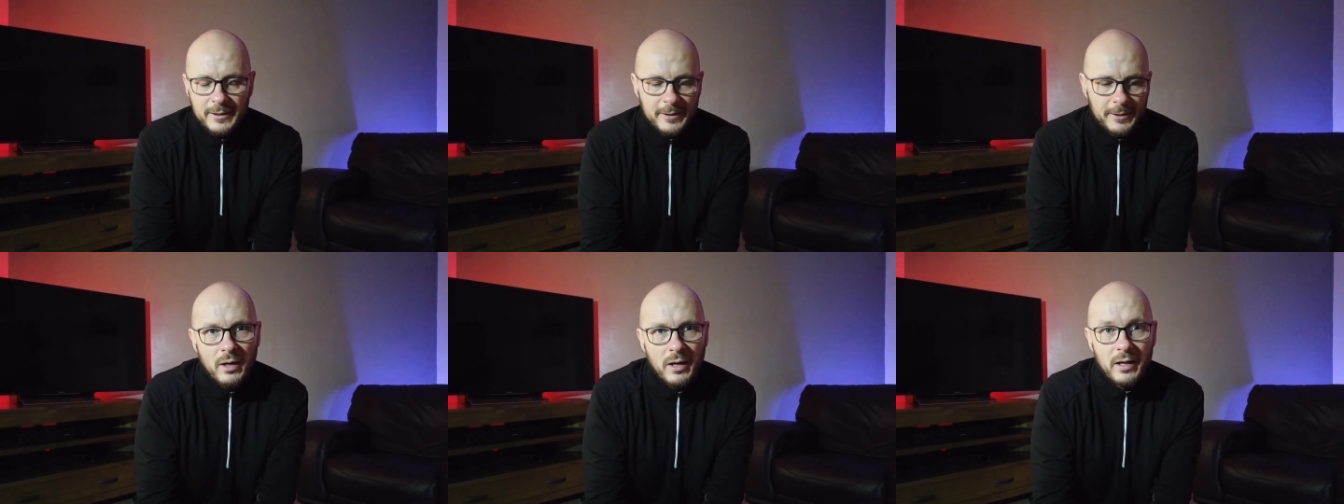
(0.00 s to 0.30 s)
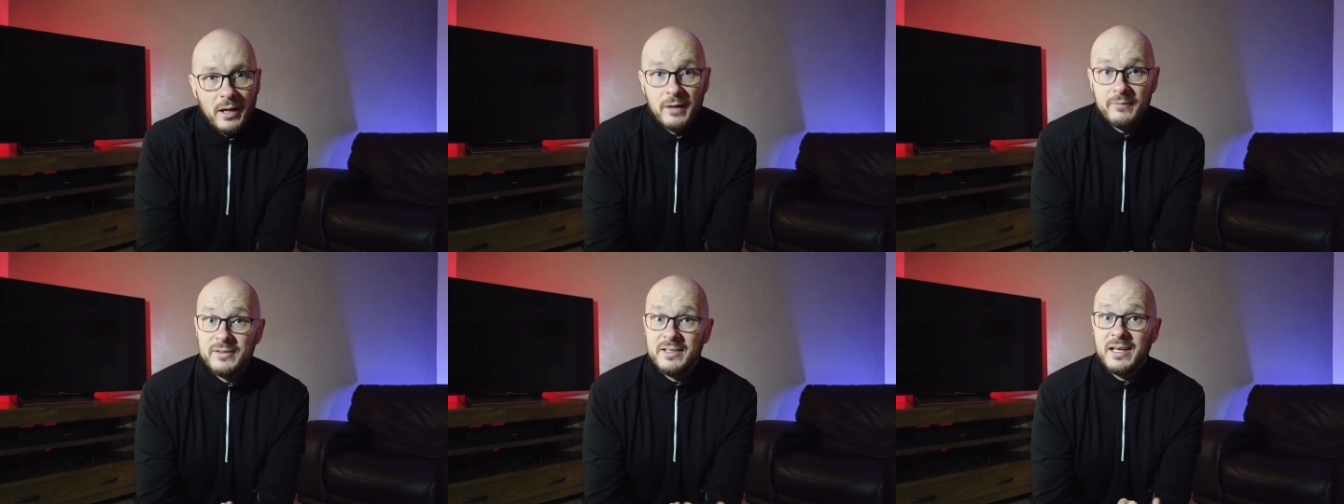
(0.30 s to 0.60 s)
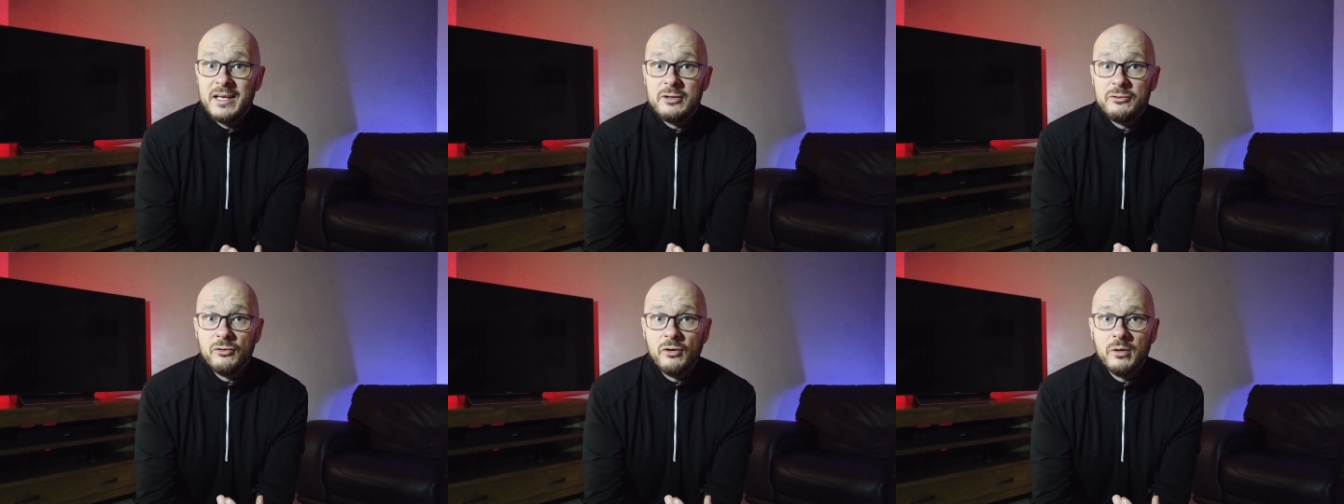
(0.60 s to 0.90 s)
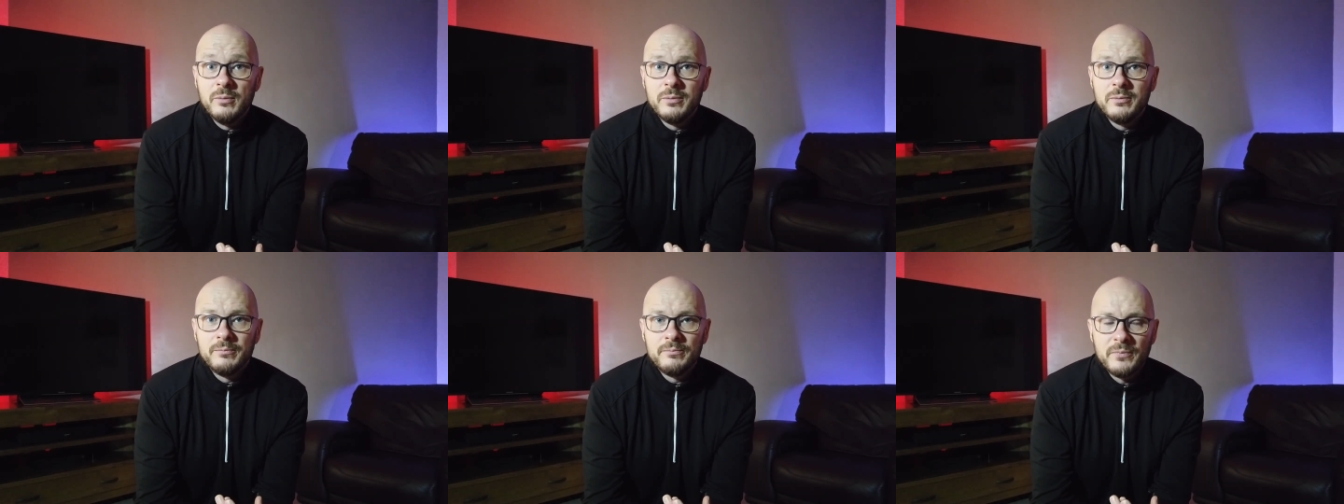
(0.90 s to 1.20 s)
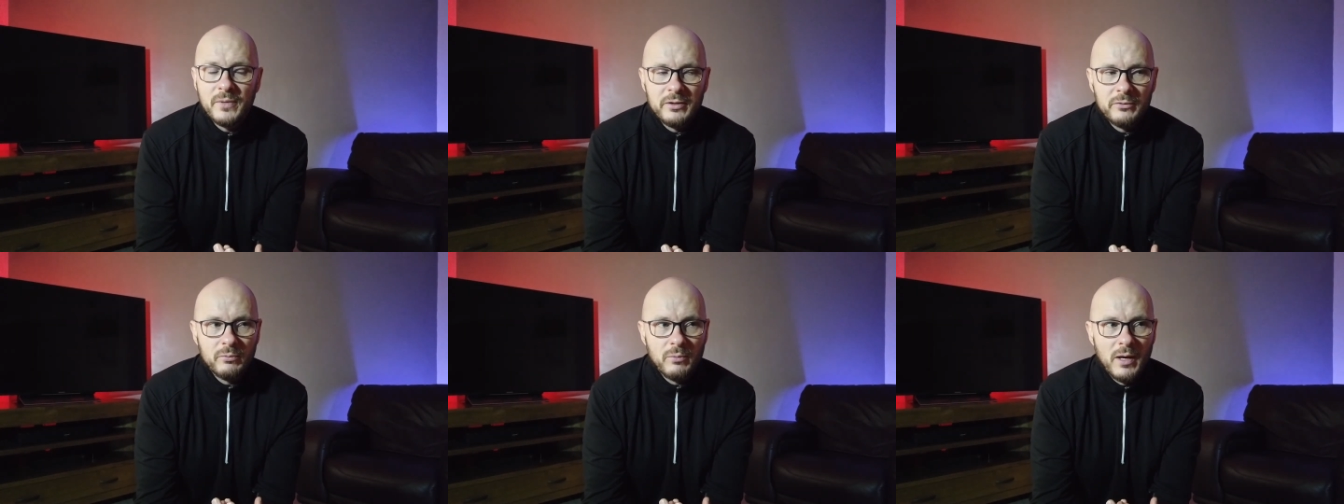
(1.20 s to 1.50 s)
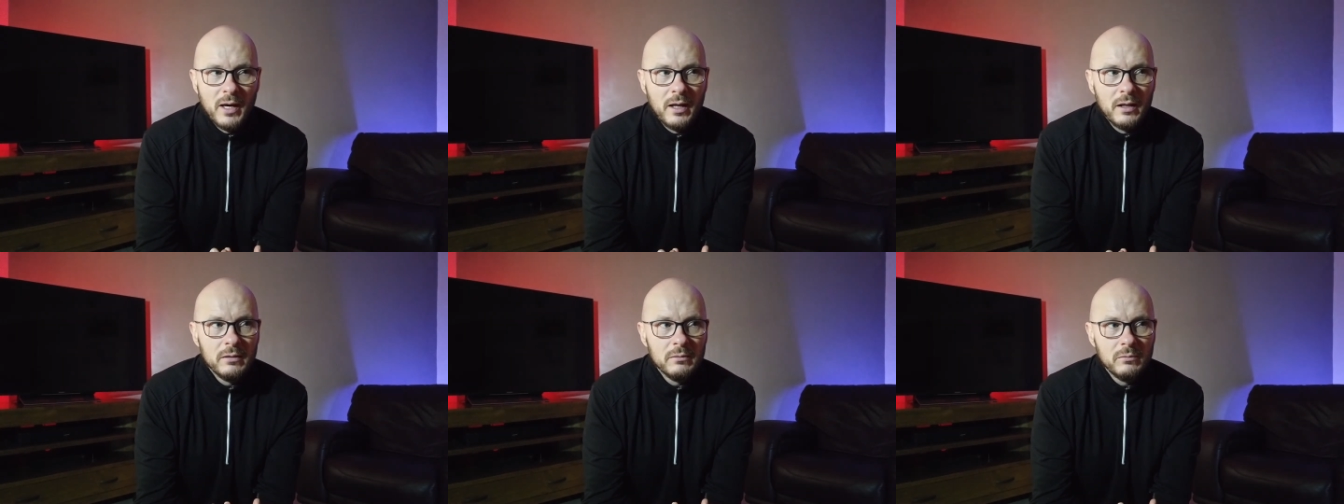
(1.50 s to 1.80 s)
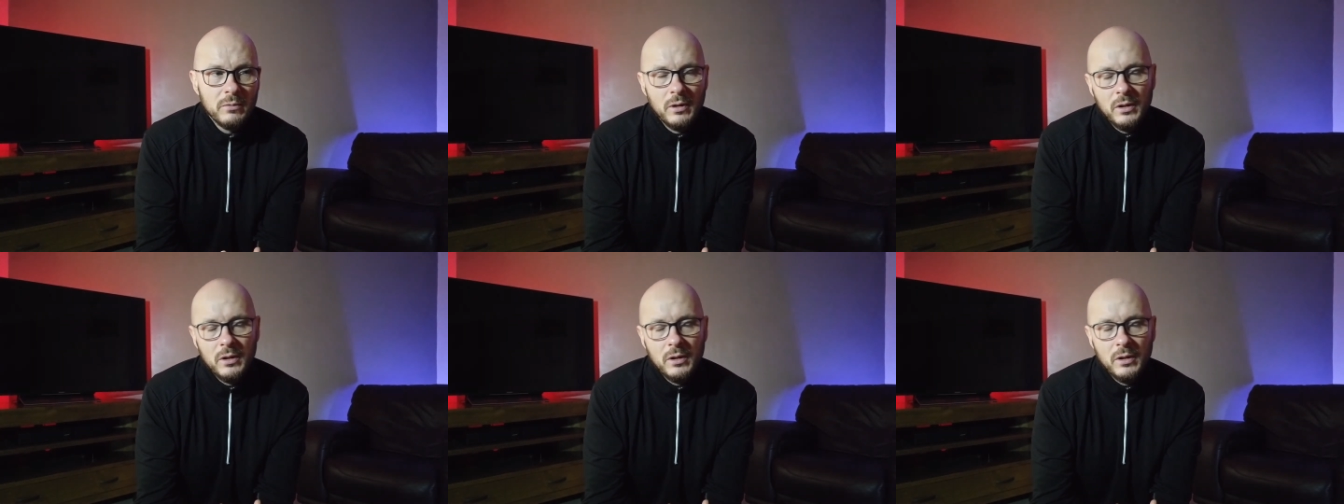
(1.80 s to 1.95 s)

I have a day job as well.